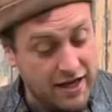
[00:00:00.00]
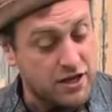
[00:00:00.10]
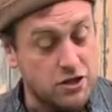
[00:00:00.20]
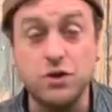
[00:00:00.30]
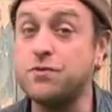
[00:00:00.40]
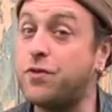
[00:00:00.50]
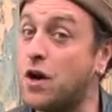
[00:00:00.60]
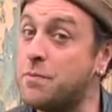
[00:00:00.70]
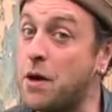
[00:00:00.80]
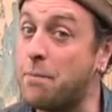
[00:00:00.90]
you can follow
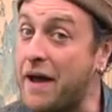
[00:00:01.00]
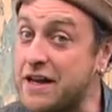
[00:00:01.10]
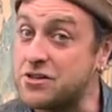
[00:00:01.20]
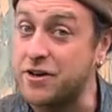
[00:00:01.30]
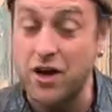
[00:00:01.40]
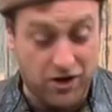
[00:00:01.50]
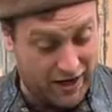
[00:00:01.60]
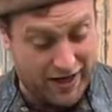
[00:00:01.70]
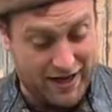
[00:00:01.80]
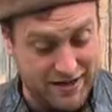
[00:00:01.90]
me on Patreon.
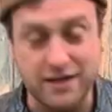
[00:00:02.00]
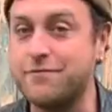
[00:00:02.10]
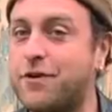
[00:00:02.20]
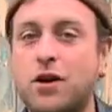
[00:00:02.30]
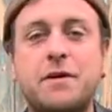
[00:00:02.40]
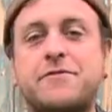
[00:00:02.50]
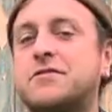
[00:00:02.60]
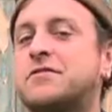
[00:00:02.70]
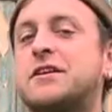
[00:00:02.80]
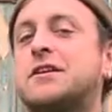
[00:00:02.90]
You can follow me for
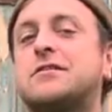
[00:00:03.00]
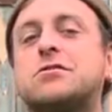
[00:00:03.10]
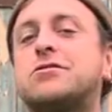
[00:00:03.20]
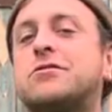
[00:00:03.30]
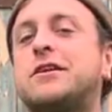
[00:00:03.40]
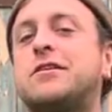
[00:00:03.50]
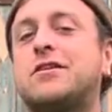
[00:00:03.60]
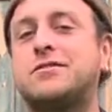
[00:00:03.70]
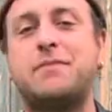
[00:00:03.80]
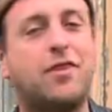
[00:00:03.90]
as little as
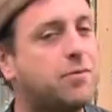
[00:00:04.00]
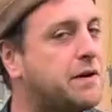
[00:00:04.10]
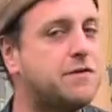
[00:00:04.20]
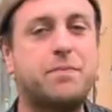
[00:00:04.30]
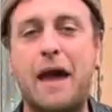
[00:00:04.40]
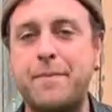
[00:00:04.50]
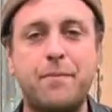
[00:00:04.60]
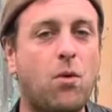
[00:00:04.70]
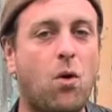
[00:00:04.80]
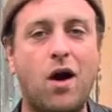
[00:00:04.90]
$3 a month, but if you pay a bit
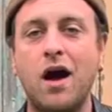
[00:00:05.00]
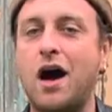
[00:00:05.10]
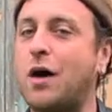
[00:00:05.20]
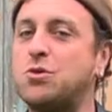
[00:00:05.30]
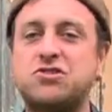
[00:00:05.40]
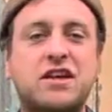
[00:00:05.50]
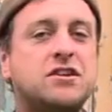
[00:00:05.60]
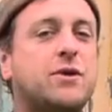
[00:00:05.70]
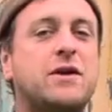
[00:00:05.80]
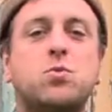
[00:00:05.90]
more, I will send
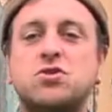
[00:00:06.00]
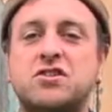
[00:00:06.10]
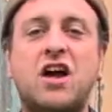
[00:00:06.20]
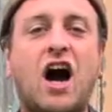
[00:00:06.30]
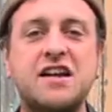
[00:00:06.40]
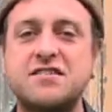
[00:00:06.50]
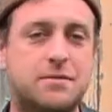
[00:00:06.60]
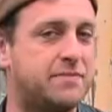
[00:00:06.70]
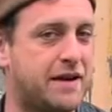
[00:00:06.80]
you a wooden item.